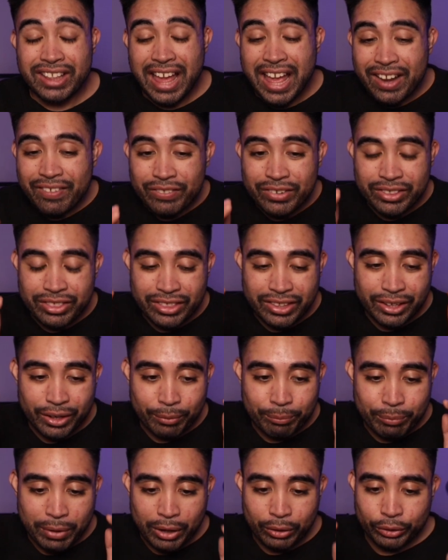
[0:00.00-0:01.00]
Everything
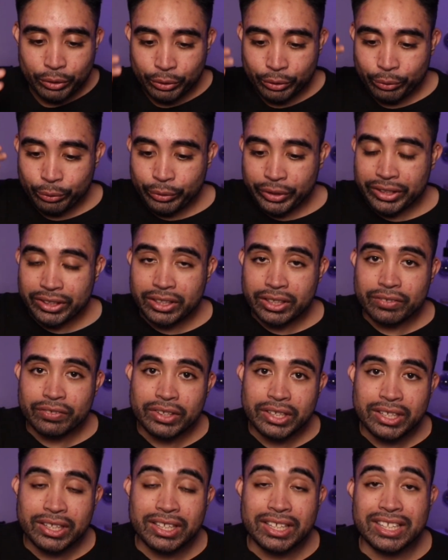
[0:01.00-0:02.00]
about your
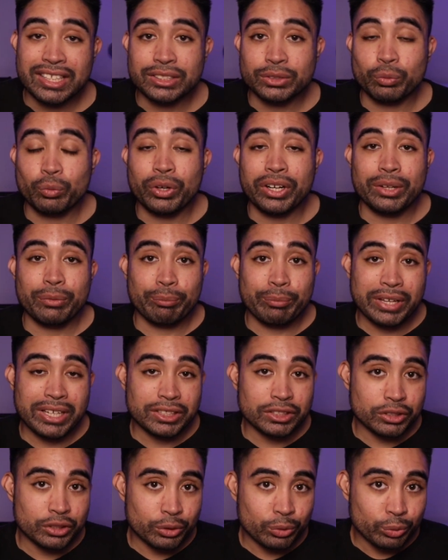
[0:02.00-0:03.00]
creativity is what
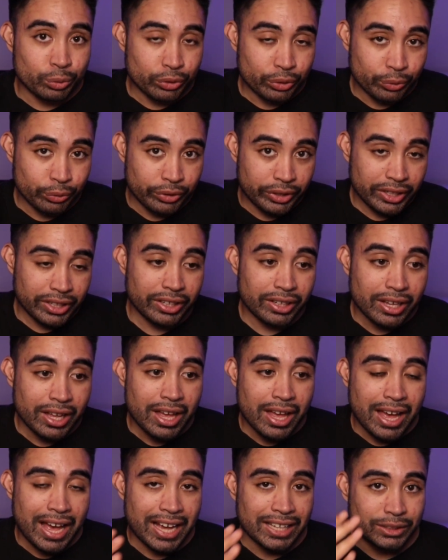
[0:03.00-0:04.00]
makes you unique
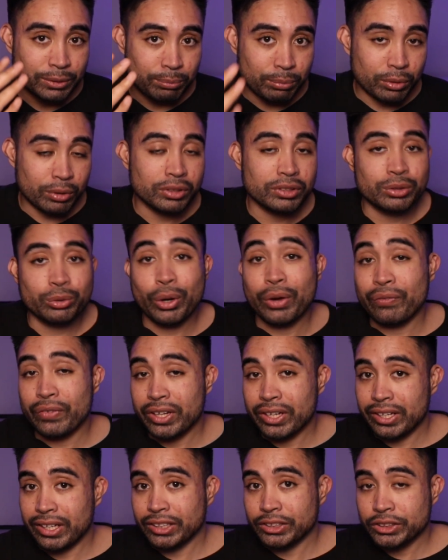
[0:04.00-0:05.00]
as a person who have
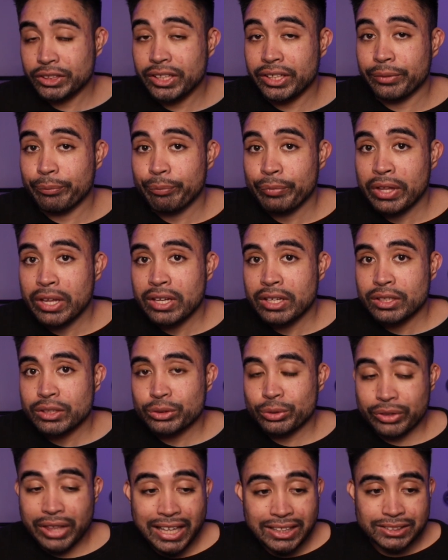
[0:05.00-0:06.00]
ADHD.
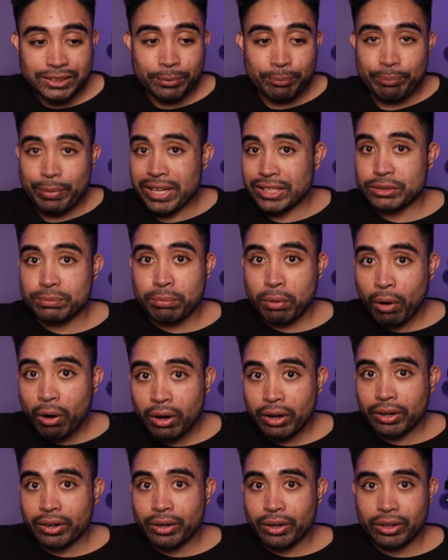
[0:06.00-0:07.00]
So that's the best
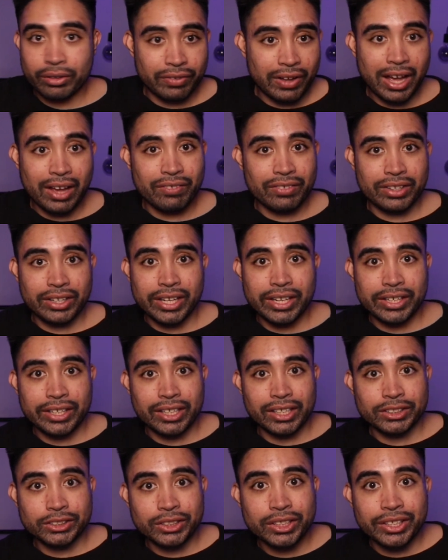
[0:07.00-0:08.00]
part of having
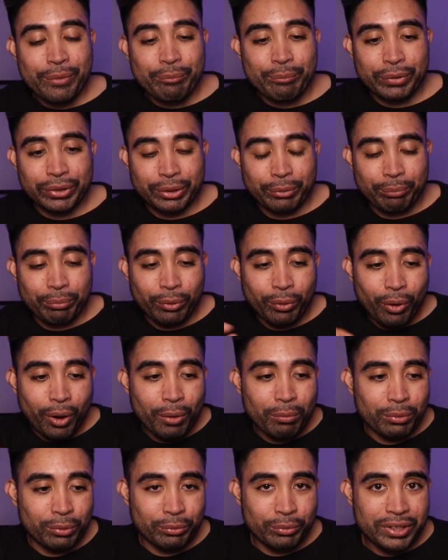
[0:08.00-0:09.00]
ADHD. But the
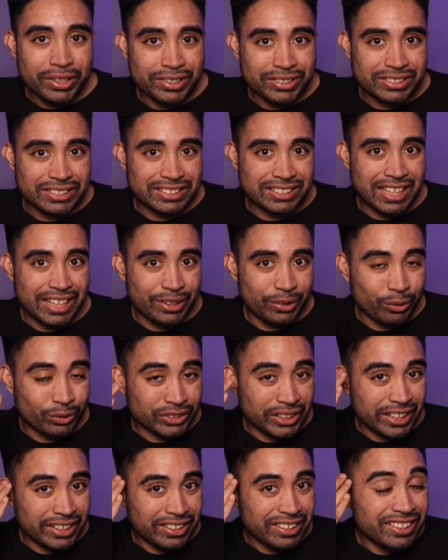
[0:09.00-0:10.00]
problem is that
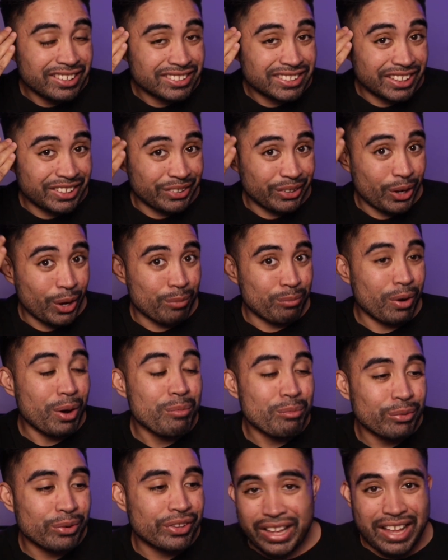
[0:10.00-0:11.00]
those ideas that you come
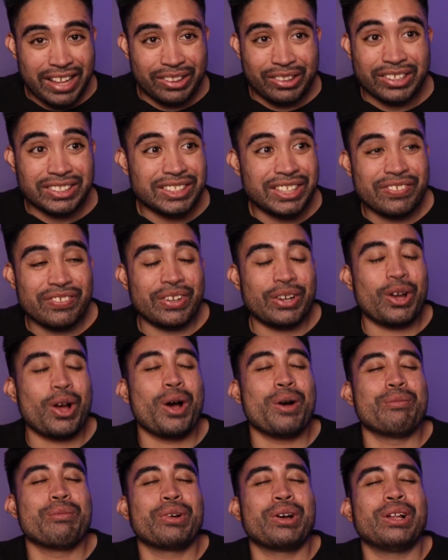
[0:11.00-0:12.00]
up with, it doesn't even
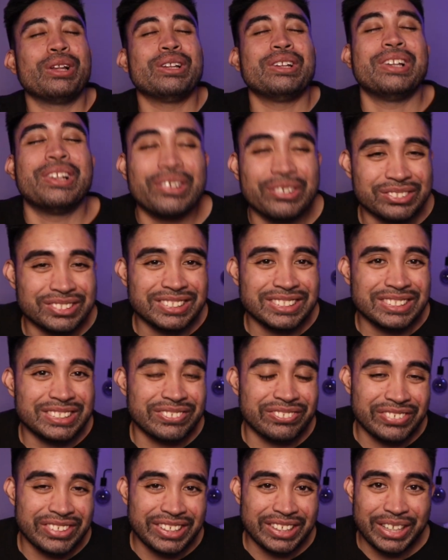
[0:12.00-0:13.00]
come close to
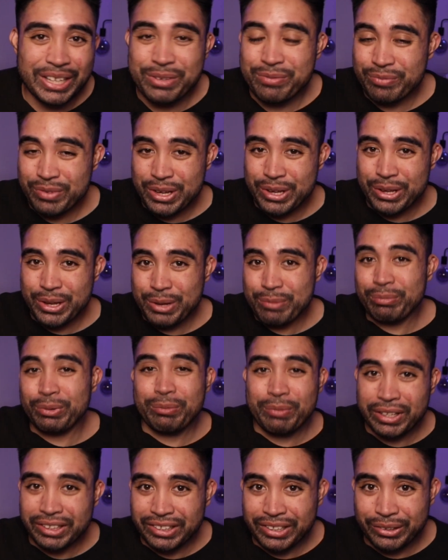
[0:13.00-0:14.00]
being
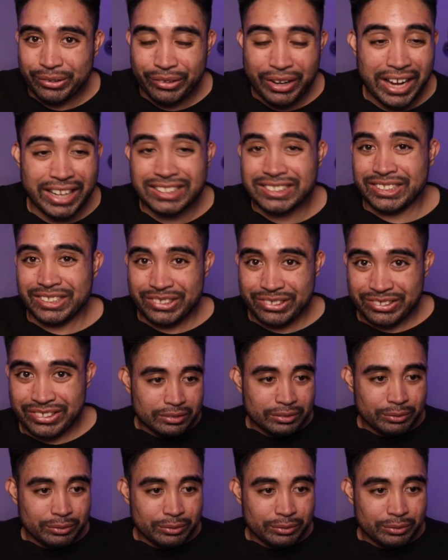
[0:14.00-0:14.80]
implemented or executed.